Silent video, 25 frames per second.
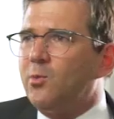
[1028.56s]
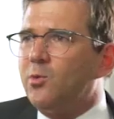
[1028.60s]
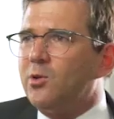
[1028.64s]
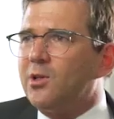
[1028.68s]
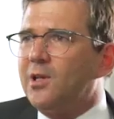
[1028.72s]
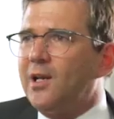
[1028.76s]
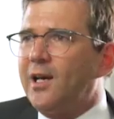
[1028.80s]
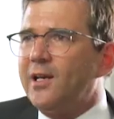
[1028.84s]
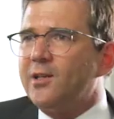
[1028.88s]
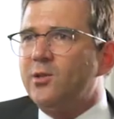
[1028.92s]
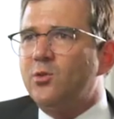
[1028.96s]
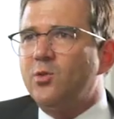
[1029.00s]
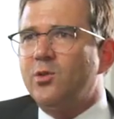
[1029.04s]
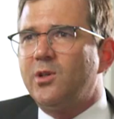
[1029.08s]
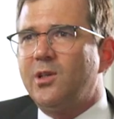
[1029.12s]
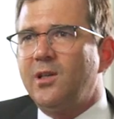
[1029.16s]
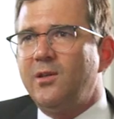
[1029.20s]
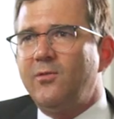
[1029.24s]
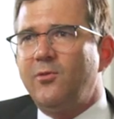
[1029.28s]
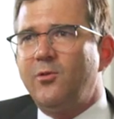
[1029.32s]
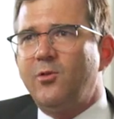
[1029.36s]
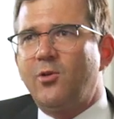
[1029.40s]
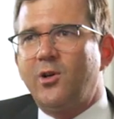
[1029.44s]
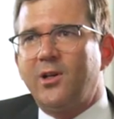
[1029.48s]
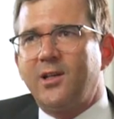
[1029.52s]
would like to
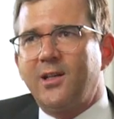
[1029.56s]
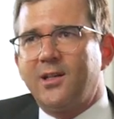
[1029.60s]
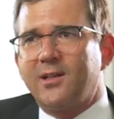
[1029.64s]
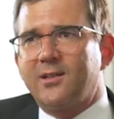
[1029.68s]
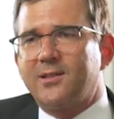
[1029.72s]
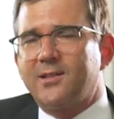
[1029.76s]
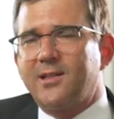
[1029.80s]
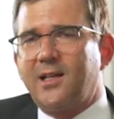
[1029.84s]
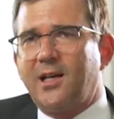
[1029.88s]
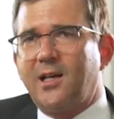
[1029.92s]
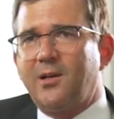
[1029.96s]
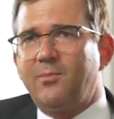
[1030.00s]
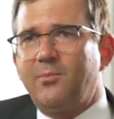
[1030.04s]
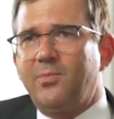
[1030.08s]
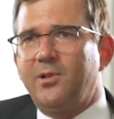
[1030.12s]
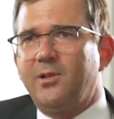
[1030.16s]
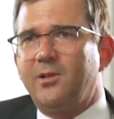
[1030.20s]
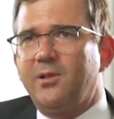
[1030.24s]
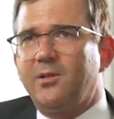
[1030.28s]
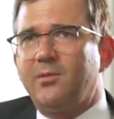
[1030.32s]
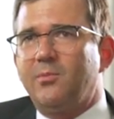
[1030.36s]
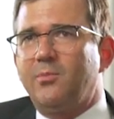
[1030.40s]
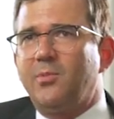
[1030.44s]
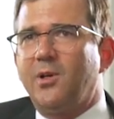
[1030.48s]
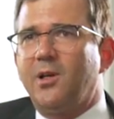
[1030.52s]
give you an
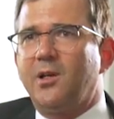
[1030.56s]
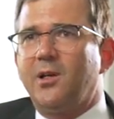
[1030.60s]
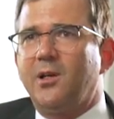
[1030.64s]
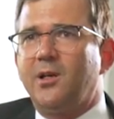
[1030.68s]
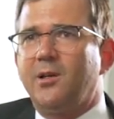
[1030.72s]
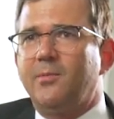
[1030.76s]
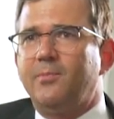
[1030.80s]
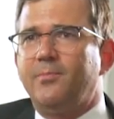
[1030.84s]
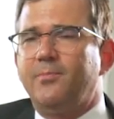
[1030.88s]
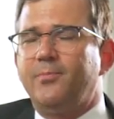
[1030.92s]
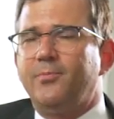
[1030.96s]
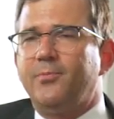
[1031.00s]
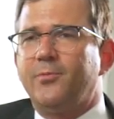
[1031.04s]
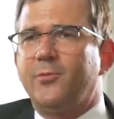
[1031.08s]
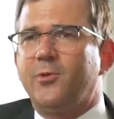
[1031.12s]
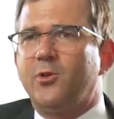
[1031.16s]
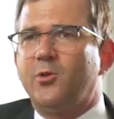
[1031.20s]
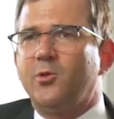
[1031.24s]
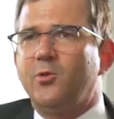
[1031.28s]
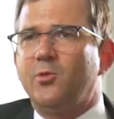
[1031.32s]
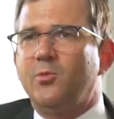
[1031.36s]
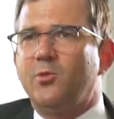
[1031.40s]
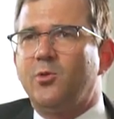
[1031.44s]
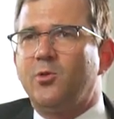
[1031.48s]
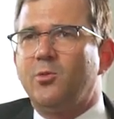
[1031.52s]
example
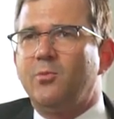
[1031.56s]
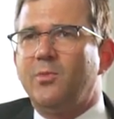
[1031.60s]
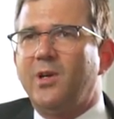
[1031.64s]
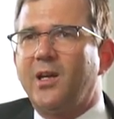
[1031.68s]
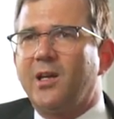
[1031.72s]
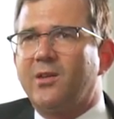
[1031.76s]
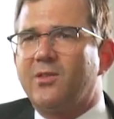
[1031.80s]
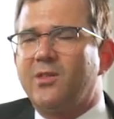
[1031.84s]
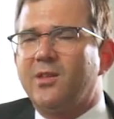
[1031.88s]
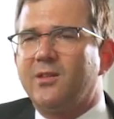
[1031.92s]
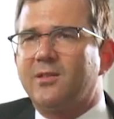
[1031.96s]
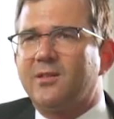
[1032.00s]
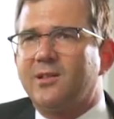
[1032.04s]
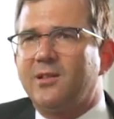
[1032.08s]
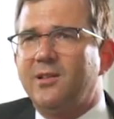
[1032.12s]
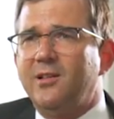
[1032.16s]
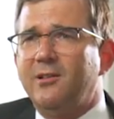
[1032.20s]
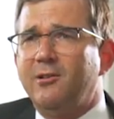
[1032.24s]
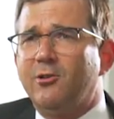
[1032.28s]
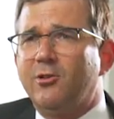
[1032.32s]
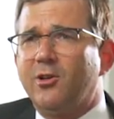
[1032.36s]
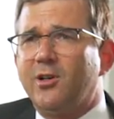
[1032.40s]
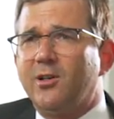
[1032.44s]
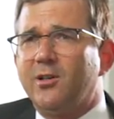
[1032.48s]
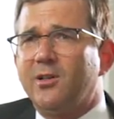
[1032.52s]
to make this
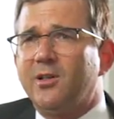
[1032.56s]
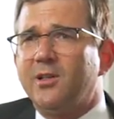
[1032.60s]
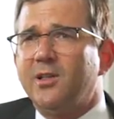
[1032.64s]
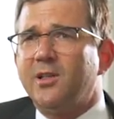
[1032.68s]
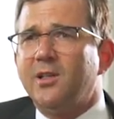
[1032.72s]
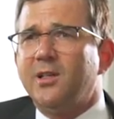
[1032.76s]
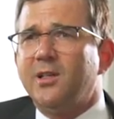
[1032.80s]
clearer.